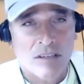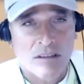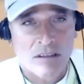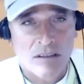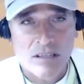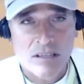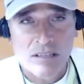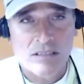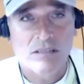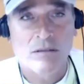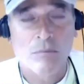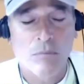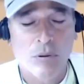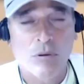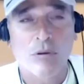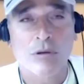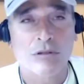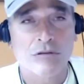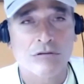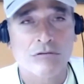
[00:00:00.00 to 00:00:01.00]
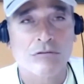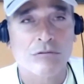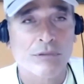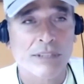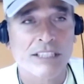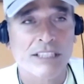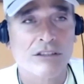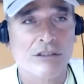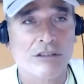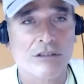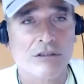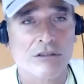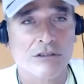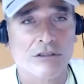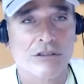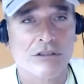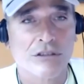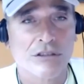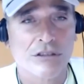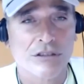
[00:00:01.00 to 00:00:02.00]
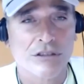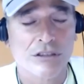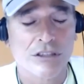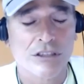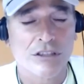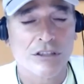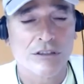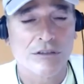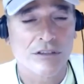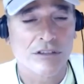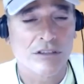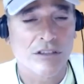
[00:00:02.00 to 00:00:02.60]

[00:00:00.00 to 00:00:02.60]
this important research deserves.